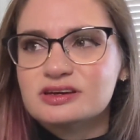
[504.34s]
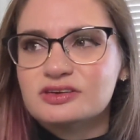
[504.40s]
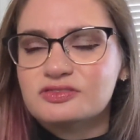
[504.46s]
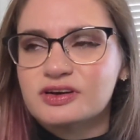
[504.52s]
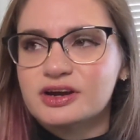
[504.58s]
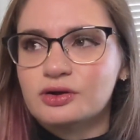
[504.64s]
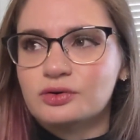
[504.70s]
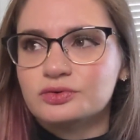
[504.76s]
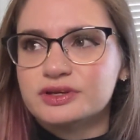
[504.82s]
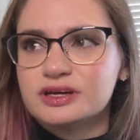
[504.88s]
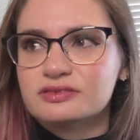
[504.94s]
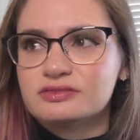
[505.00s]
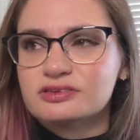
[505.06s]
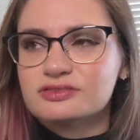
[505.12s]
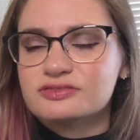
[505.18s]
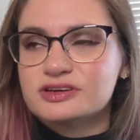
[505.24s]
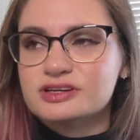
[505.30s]
if I only
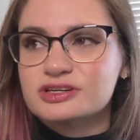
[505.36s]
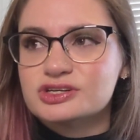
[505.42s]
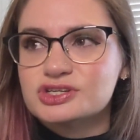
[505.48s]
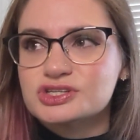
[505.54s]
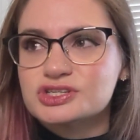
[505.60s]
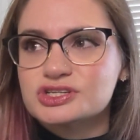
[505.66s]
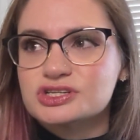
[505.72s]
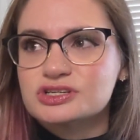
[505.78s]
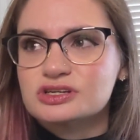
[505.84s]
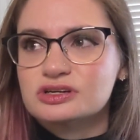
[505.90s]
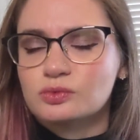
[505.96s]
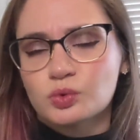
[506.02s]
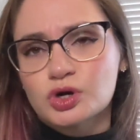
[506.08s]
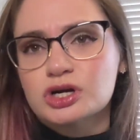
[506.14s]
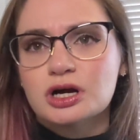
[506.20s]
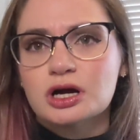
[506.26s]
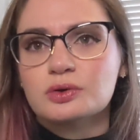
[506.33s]
ever finish
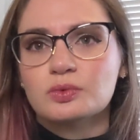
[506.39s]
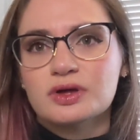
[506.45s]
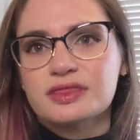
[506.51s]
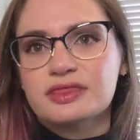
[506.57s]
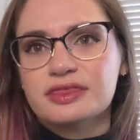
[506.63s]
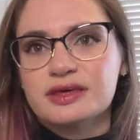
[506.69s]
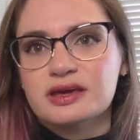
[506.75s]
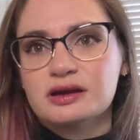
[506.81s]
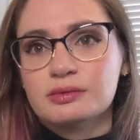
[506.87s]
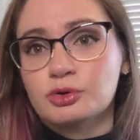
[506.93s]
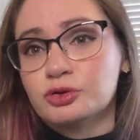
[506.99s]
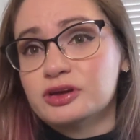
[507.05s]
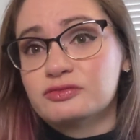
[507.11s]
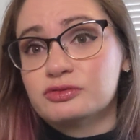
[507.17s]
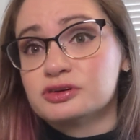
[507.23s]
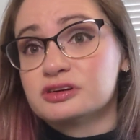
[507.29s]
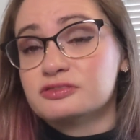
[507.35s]
work on one thing, I'm
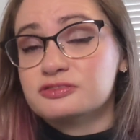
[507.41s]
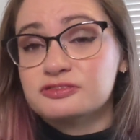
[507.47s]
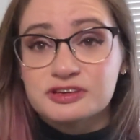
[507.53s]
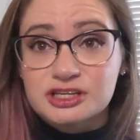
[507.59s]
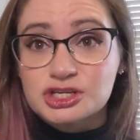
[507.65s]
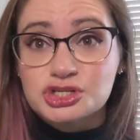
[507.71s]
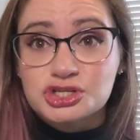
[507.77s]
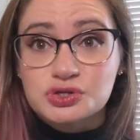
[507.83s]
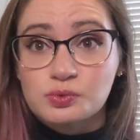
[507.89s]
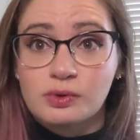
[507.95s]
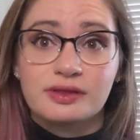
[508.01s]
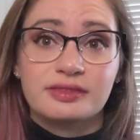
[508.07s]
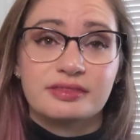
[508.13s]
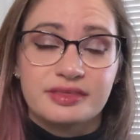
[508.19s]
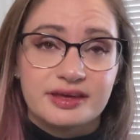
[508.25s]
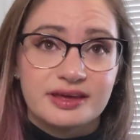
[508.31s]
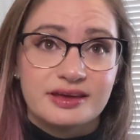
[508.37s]
only ever going to finish
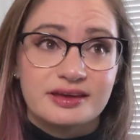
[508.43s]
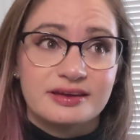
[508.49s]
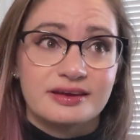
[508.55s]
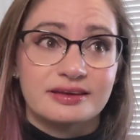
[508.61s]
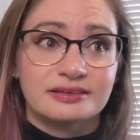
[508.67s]
one thing.